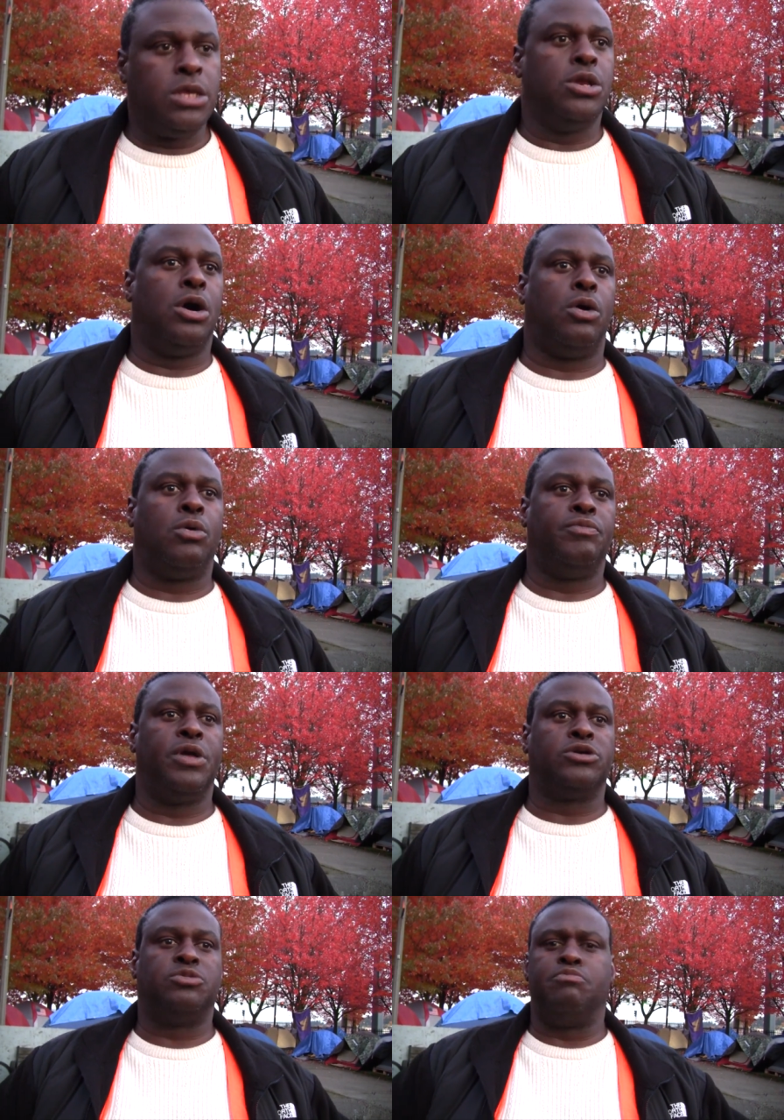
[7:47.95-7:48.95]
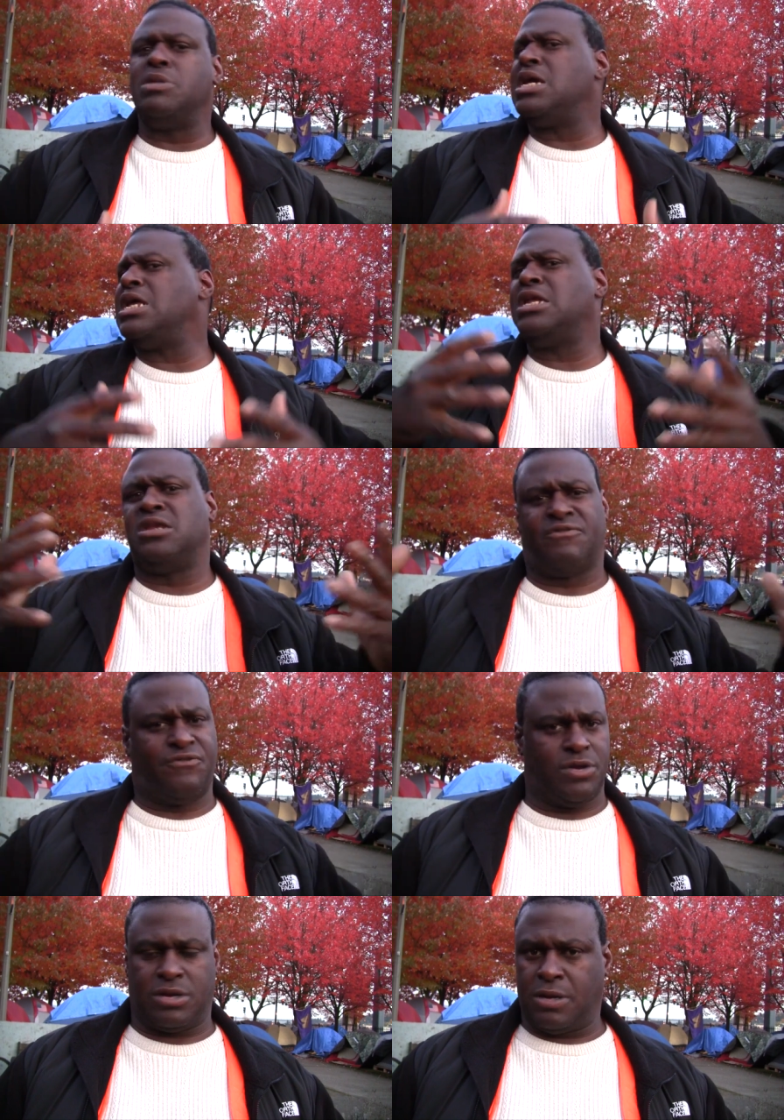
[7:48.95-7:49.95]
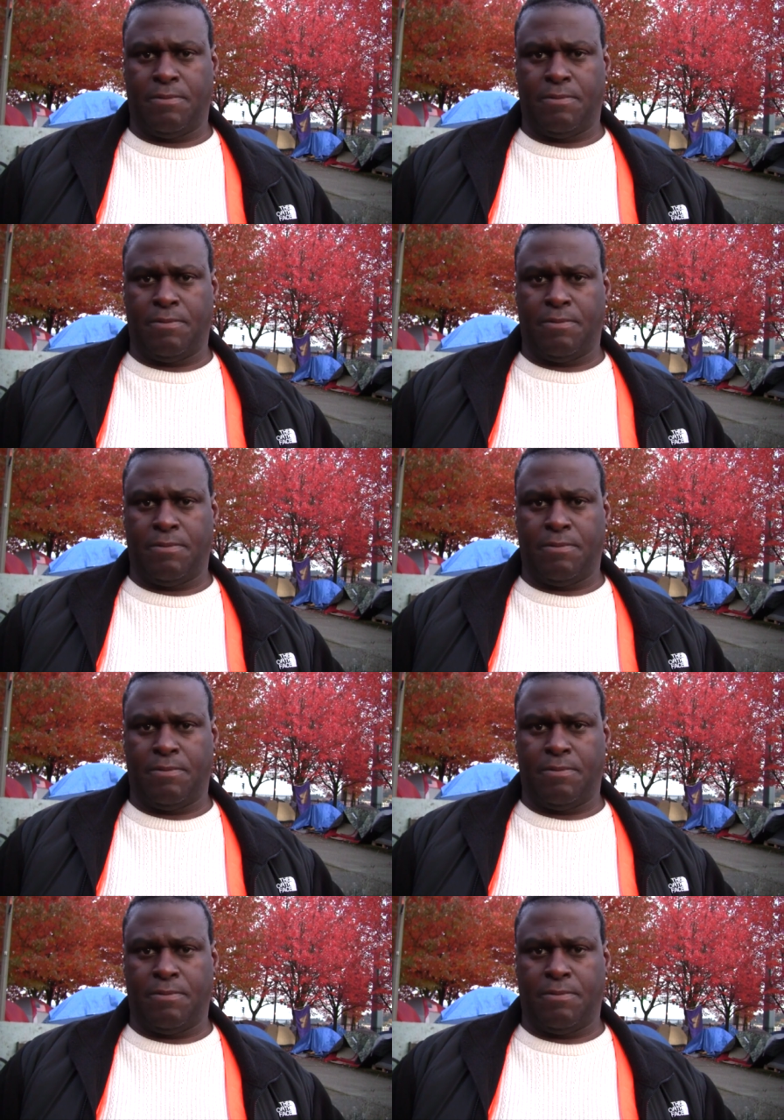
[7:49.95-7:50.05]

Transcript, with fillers: you know, there's many different